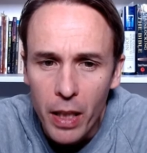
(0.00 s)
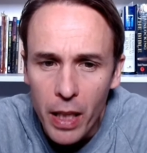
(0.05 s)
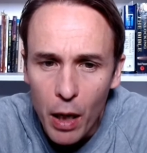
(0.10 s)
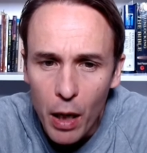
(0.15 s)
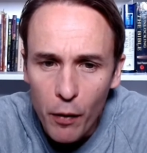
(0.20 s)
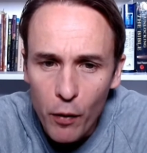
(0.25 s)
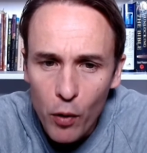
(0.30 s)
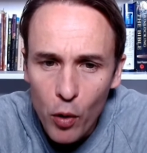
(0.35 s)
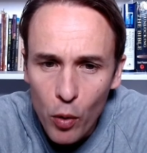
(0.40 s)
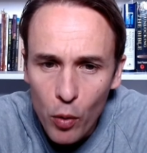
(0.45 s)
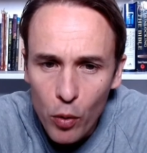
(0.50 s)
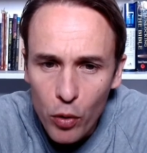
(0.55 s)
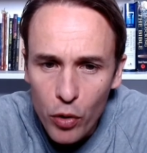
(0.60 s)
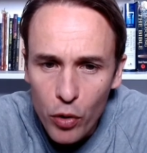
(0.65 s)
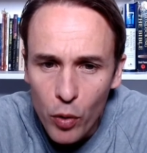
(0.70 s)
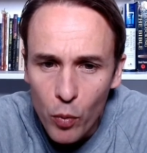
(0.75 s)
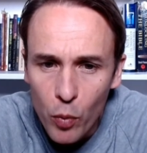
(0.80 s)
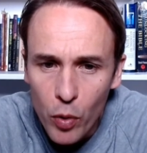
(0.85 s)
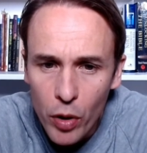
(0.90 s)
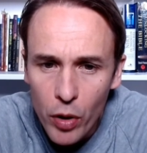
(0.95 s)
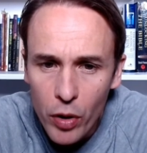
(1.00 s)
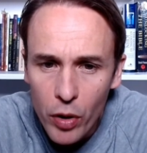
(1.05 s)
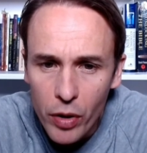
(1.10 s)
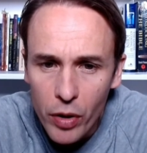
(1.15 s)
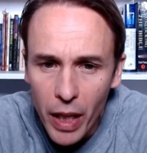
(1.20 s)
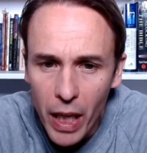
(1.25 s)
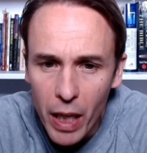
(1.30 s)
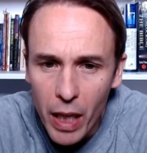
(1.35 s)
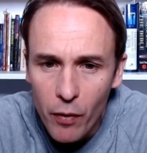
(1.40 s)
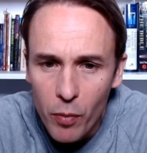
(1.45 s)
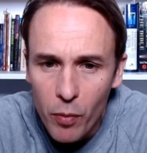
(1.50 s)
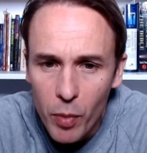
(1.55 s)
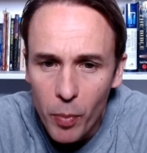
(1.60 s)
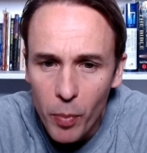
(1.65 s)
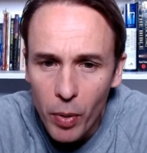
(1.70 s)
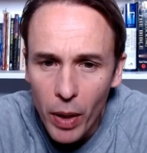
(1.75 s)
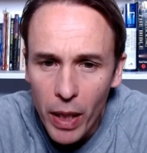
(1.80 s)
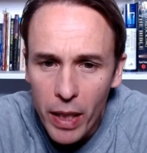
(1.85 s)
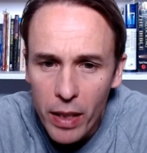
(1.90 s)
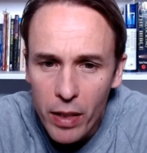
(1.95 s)
Now, of course, the Word came from a
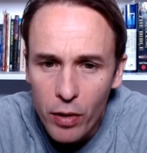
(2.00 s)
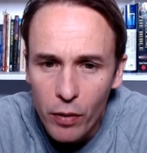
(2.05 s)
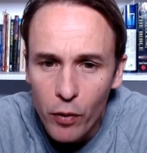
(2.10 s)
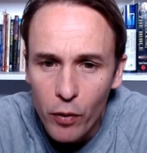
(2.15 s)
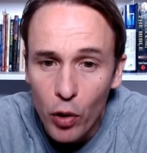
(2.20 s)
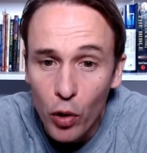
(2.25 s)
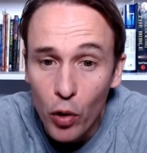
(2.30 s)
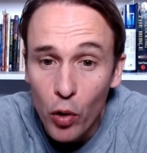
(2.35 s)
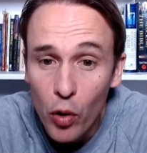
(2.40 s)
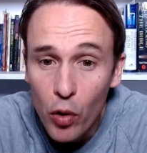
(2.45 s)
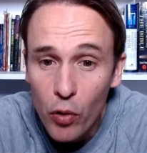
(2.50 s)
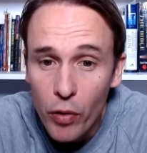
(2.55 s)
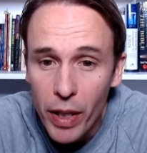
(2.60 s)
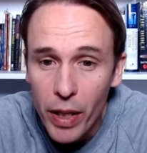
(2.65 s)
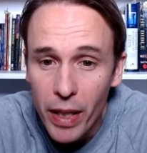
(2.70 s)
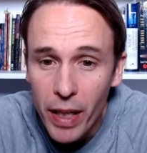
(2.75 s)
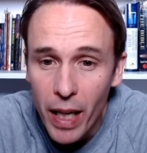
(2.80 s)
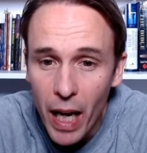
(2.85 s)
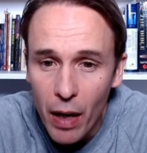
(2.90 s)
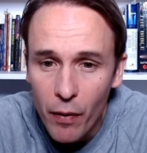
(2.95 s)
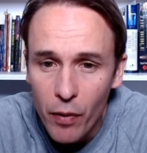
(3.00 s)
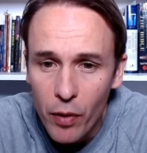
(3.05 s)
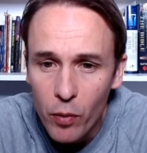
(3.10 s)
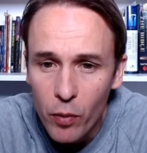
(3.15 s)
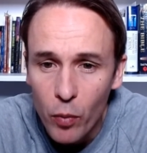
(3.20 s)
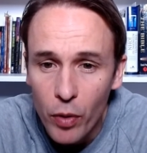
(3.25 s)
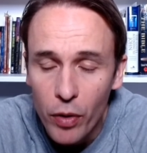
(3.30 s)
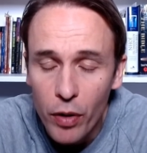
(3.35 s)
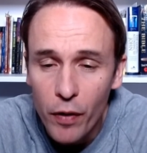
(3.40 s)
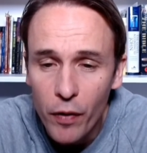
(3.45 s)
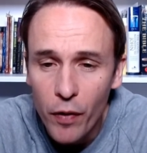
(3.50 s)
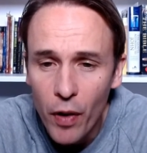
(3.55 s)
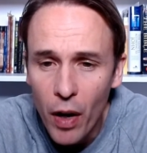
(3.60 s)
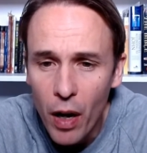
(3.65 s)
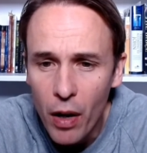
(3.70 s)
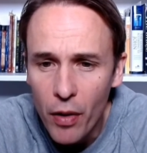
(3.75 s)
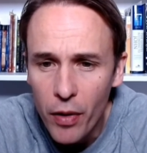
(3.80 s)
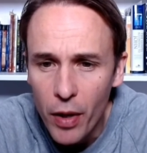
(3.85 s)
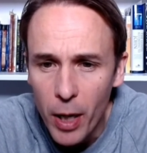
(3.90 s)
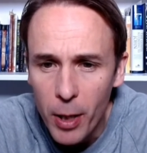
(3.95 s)
place of glory in heaven with the
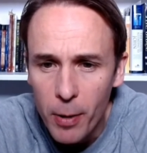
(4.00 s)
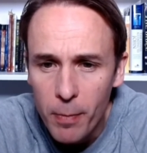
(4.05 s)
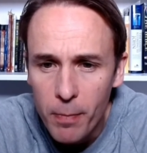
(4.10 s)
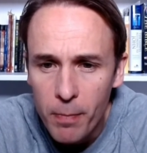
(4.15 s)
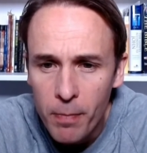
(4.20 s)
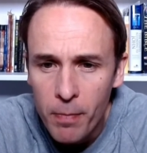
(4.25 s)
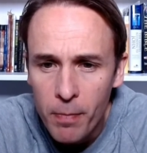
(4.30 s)
Father.